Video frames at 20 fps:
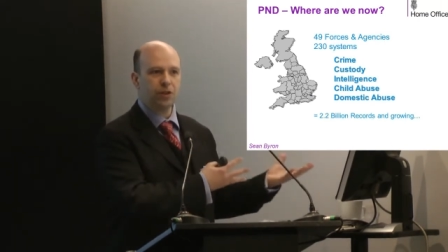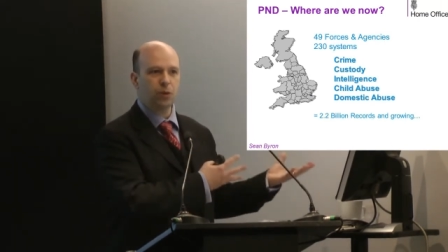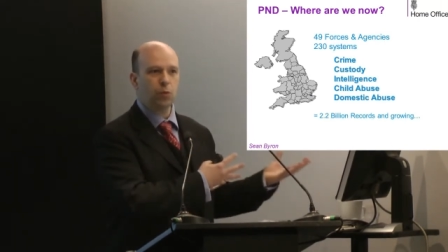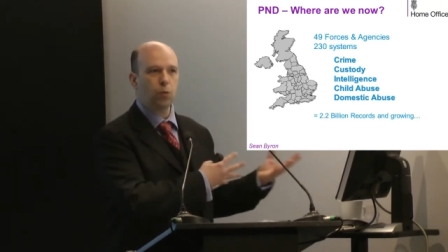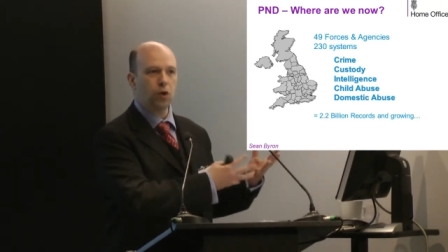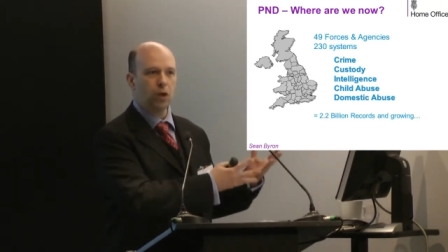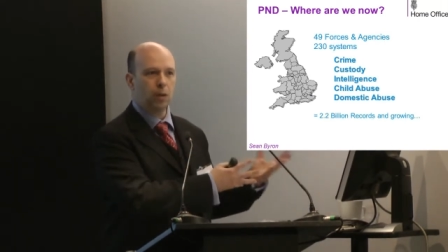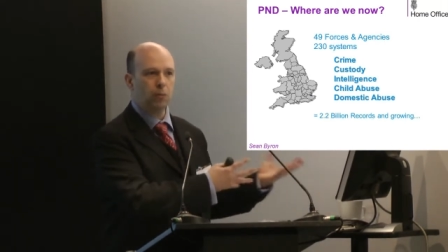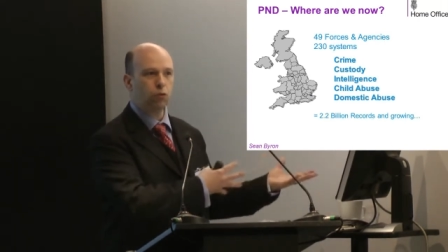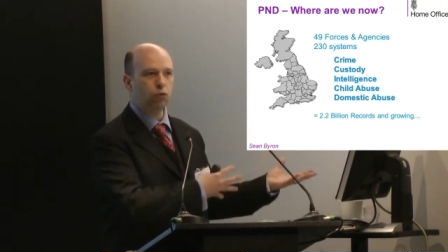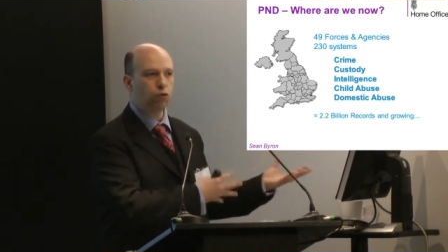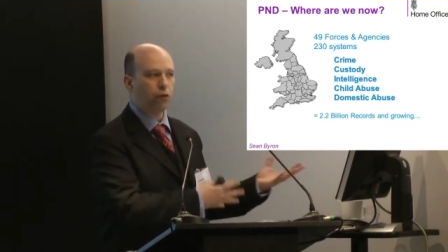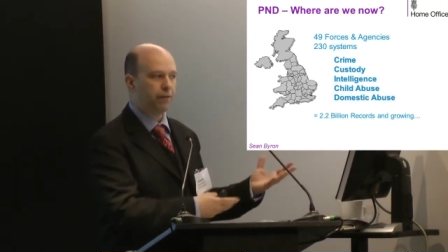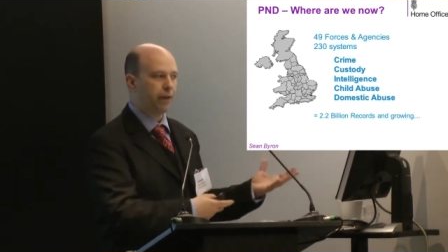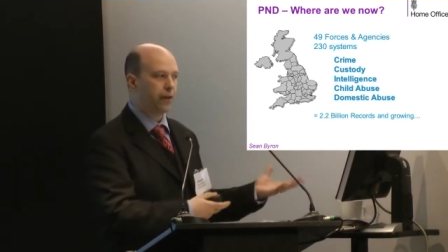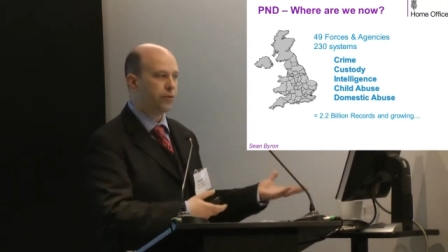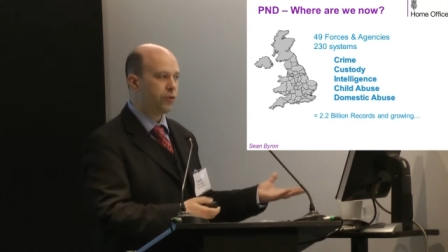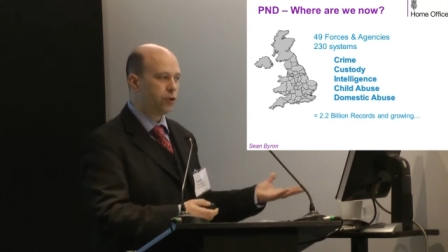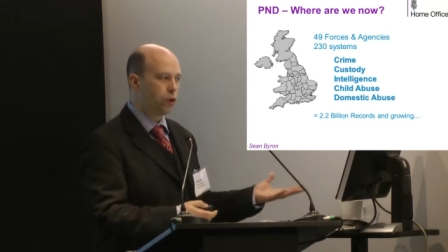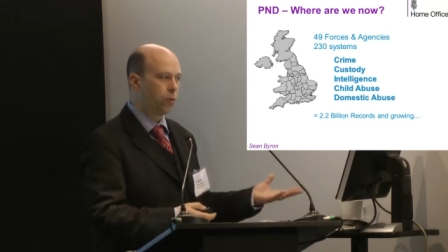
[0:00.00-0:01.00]
to one or more of
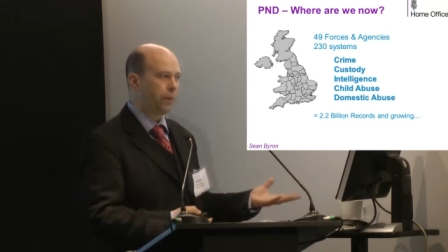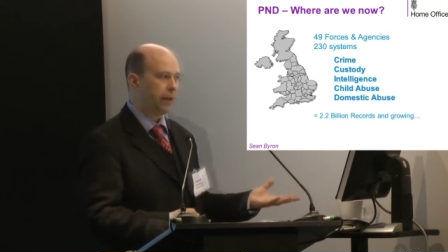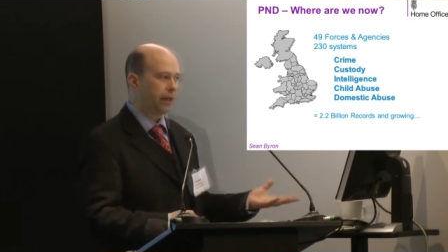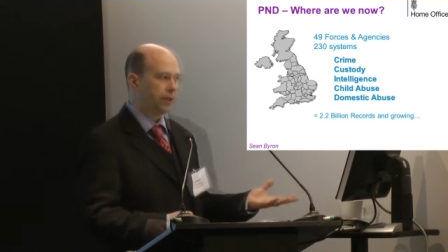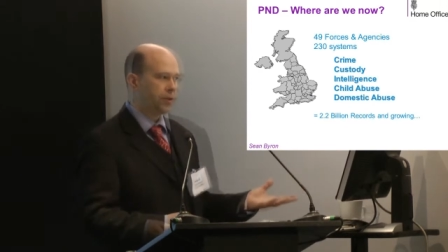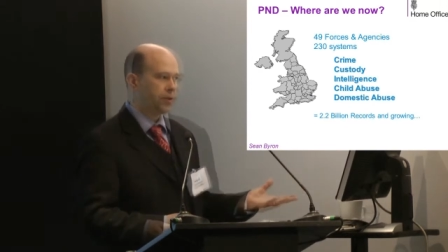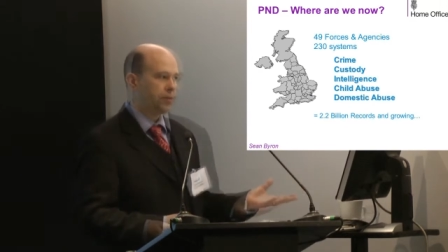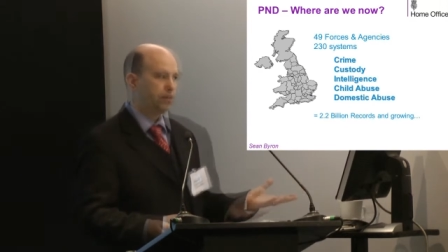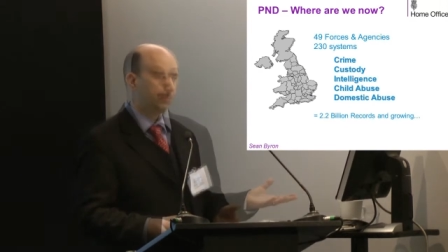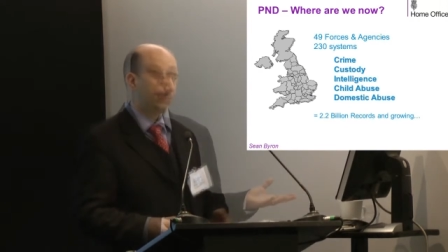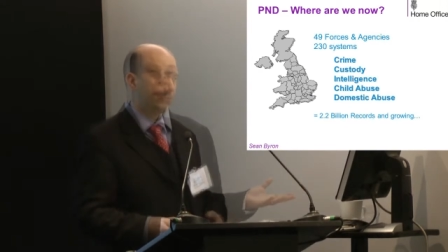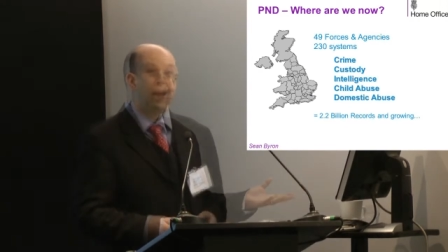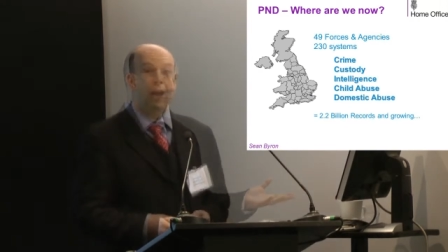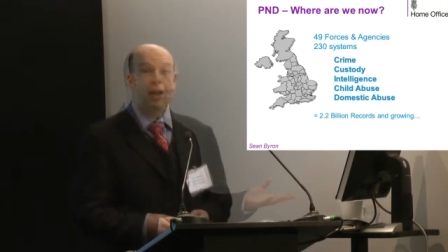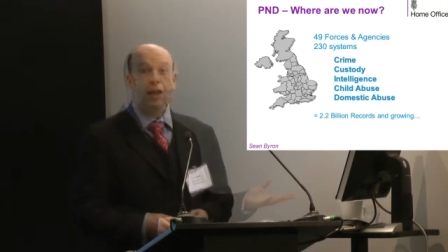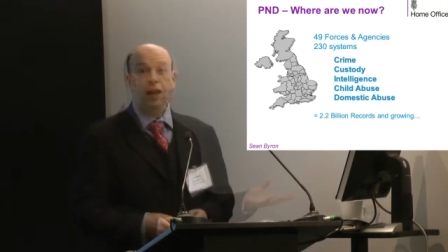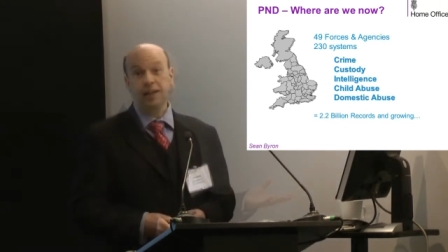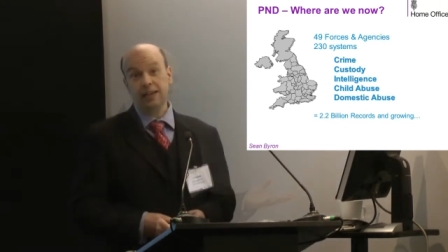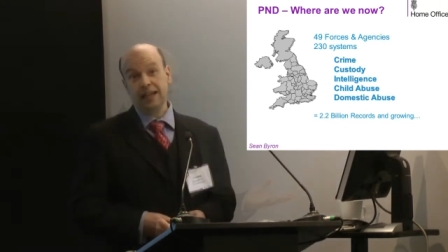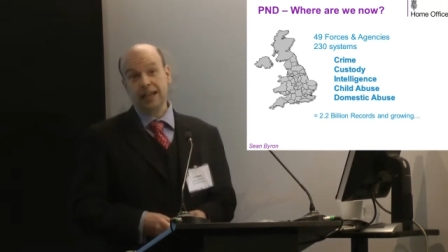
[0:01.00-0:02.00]
those topics.
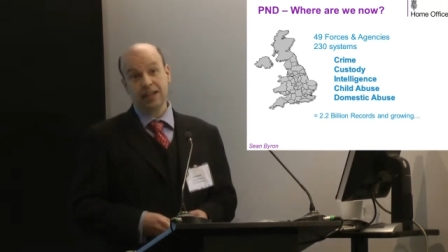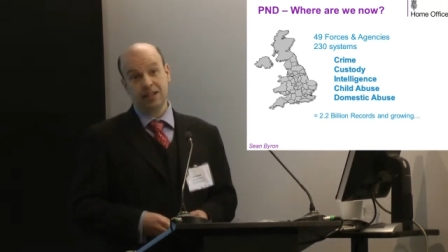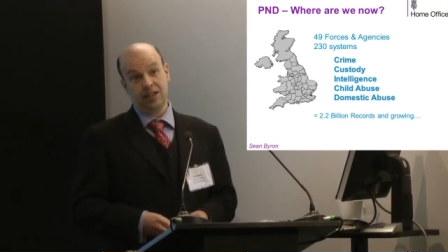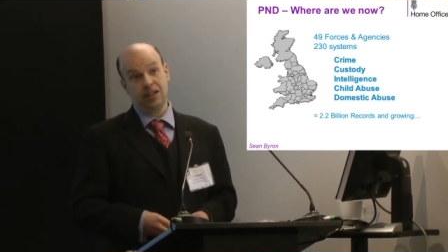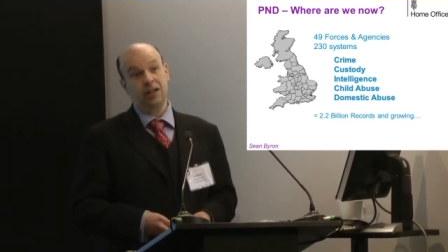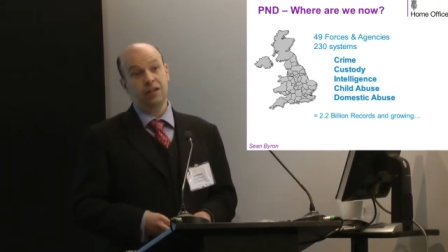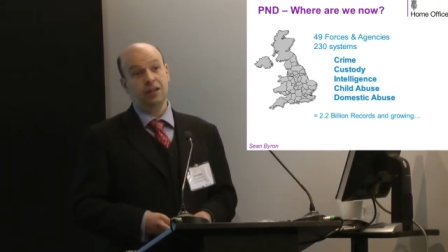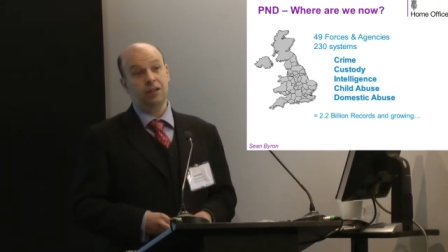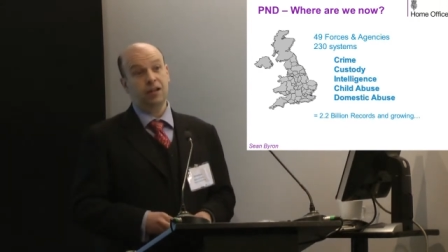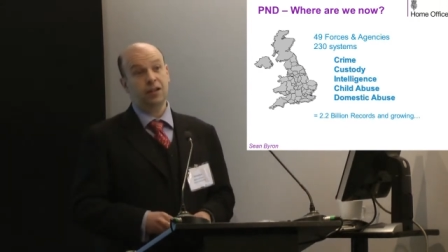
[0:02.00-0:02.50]
And that